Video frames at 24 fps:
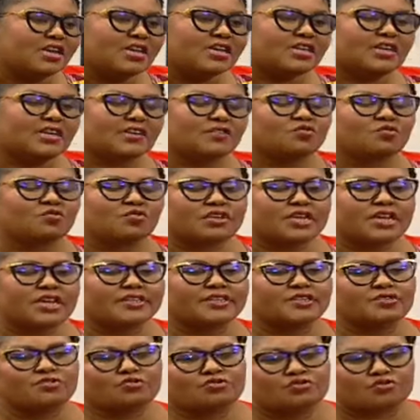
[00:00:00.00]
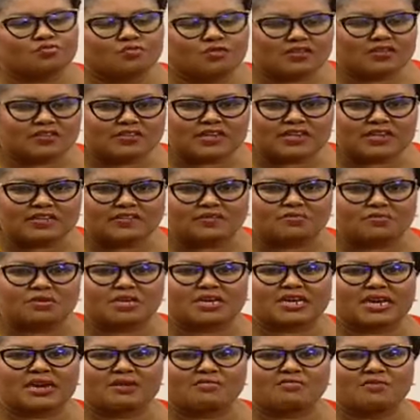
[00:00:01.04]
Yes, we are in 2 months. We are in 2
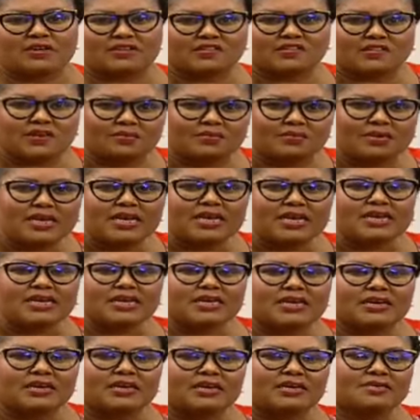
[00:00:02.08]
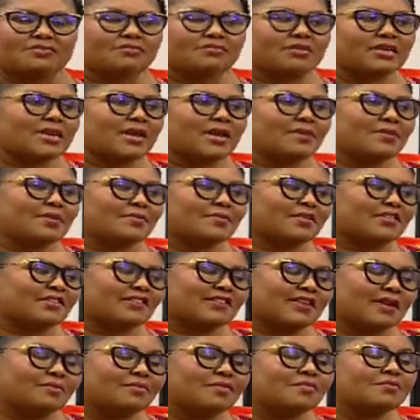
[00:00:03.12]
months. Media members
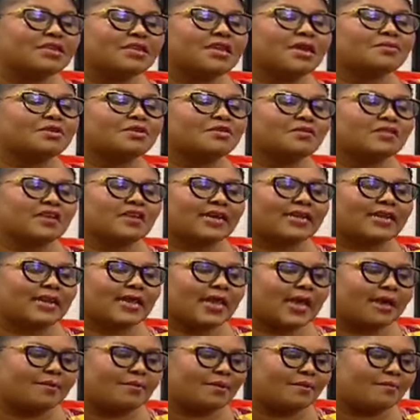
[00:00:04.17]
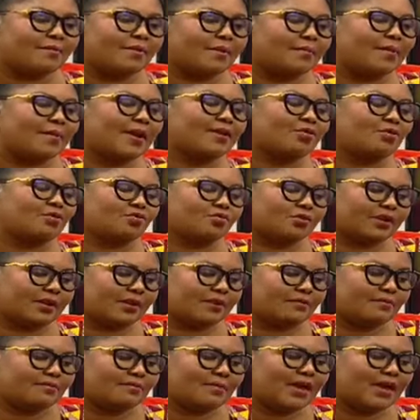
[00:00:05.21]
here, me na me say they are being
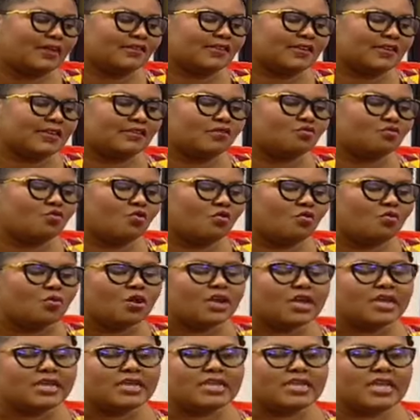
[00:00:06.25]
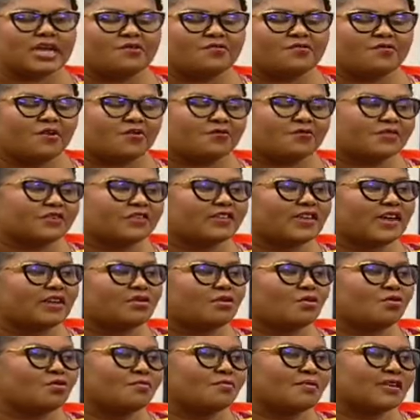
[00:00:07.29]
okre. But as yes, we are for official
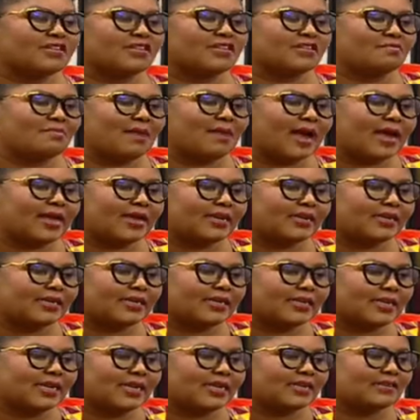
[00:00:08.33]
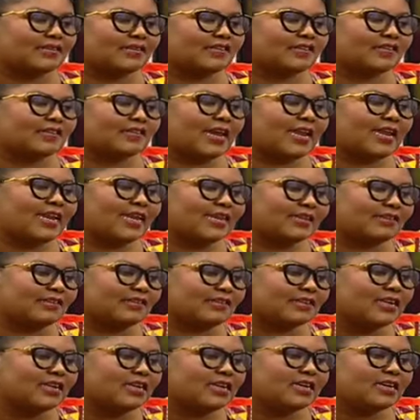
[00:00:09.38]
documents. My any day, it is
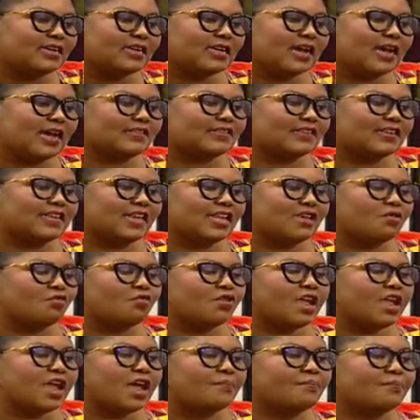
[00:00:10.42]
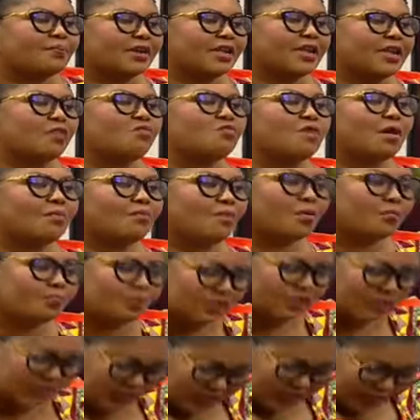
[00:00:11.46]
alleged. I said you are pray you want to
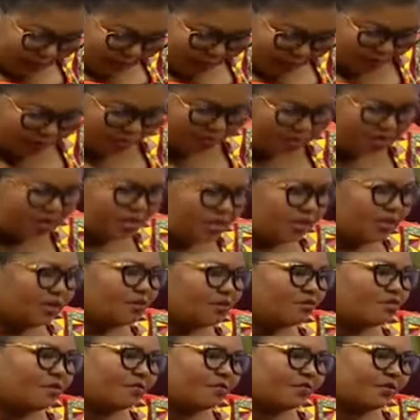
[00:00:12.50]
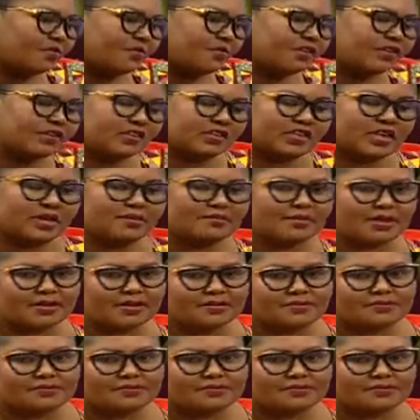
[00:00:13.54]
position man. Confirmation number.